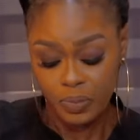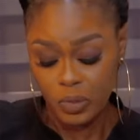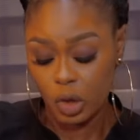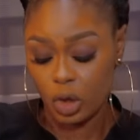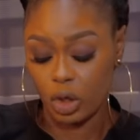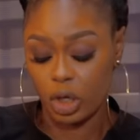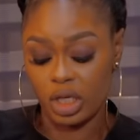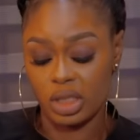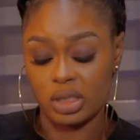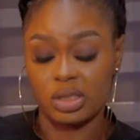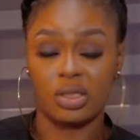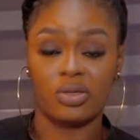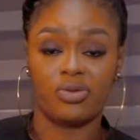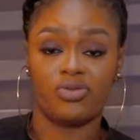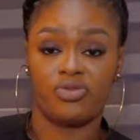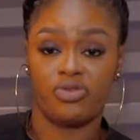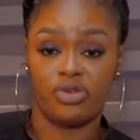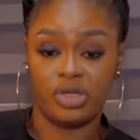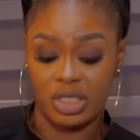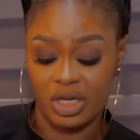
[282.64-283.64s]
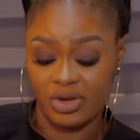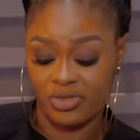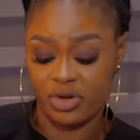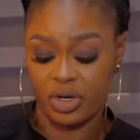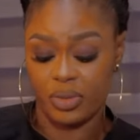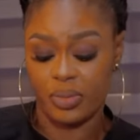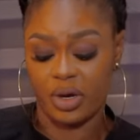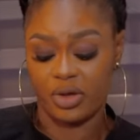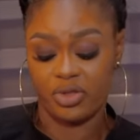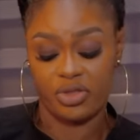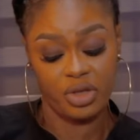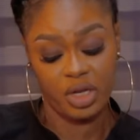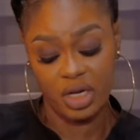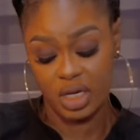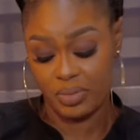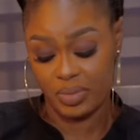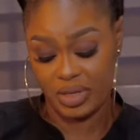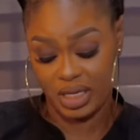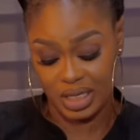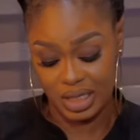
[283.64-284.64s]
or into the freezer for about
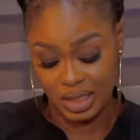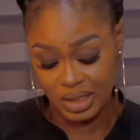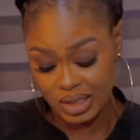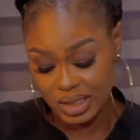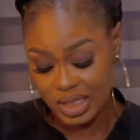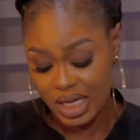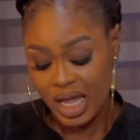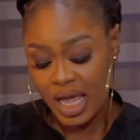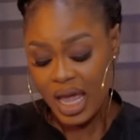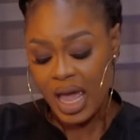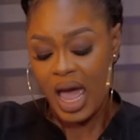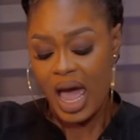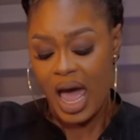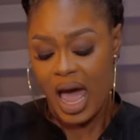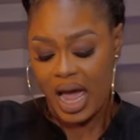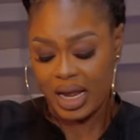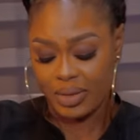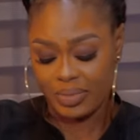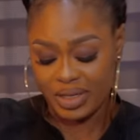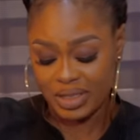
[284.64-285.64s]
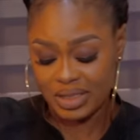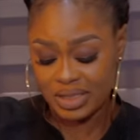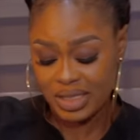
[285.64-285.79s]
30 minutes, and by the